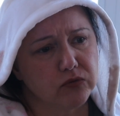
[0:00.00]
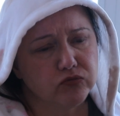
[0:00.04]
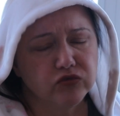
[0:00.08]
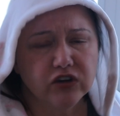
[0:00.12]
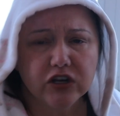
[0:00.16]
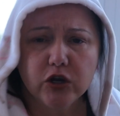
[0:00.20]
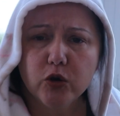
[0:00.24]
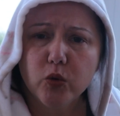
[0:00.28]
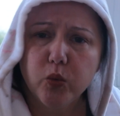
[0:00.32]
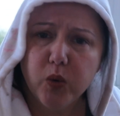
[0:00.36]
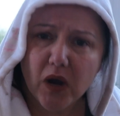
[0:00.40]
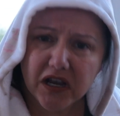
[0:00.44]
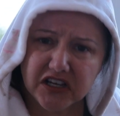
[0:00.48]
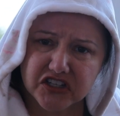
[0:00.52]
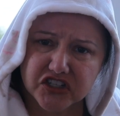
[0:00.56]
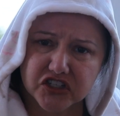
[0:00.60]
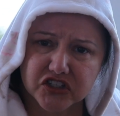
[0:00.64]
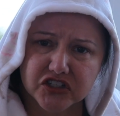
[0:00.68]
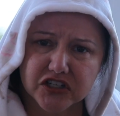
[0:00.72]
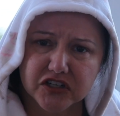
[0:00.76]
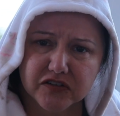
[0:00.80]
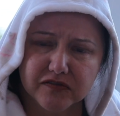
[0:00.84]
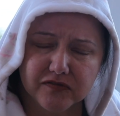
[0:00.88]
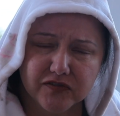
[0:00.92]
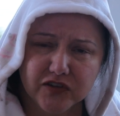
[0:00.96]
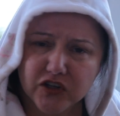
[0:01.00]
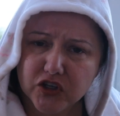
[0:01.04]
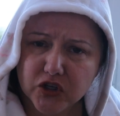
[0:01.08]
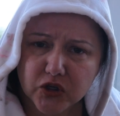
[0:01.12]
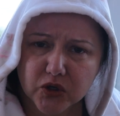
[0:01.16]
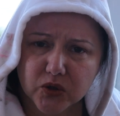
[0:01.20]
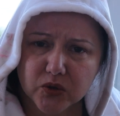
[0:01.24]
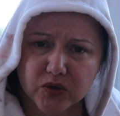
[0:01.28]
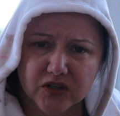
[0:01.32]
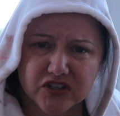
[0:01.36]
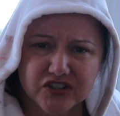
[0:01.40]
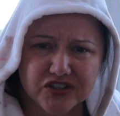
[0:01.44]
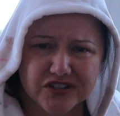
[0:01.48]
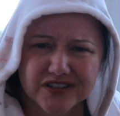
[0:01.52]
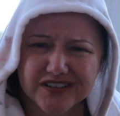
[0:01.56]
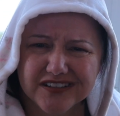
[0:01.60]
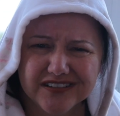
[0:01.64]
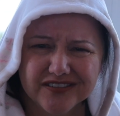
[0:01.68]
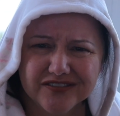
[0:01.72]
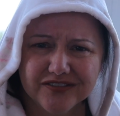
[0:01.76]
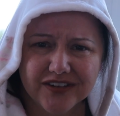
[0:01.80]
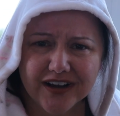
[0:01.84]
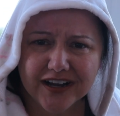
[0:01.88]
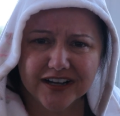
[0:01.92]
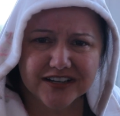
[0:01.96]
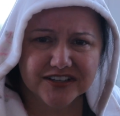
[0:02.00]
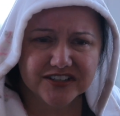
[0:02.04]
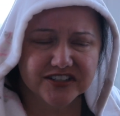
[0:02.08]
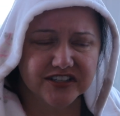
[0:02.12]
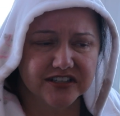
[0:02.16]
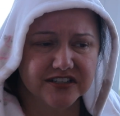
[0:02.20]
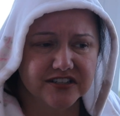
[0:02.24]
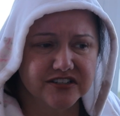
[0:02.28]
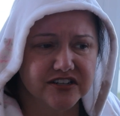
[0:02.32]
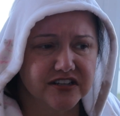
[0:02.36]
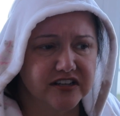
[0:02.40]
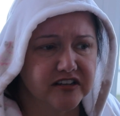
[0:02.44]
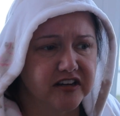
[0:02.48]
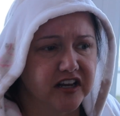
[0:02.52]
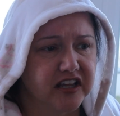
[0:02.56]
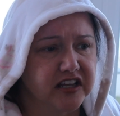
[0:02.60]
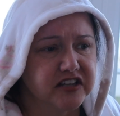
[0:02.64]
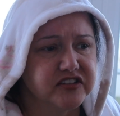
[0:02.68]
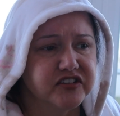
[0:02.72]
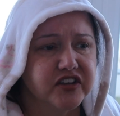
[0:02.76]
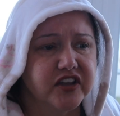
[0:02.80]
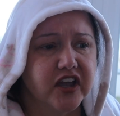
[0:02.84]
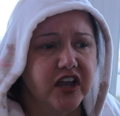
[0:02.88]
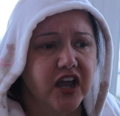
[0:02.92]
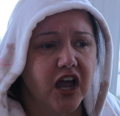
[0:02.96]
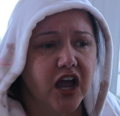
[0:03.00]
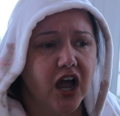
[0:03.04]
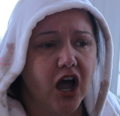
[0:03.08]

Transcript: request of you, I shouldn't advise you, that's not nice.